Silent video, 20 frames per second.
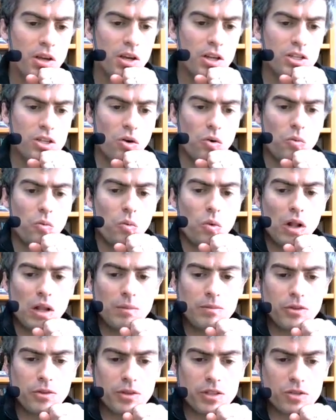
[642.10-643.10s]
So while
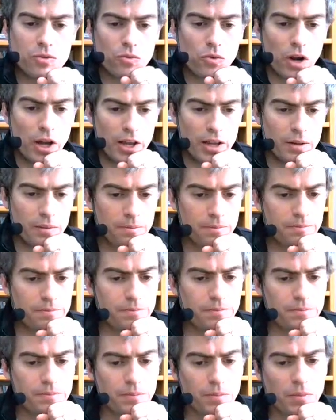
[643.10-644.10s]
I'm doing this right,
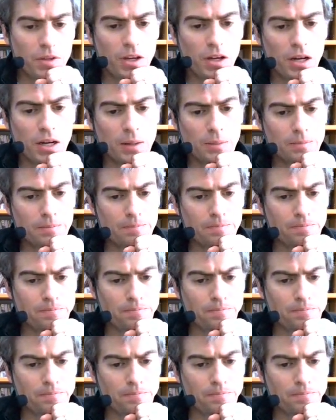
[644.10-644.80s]
you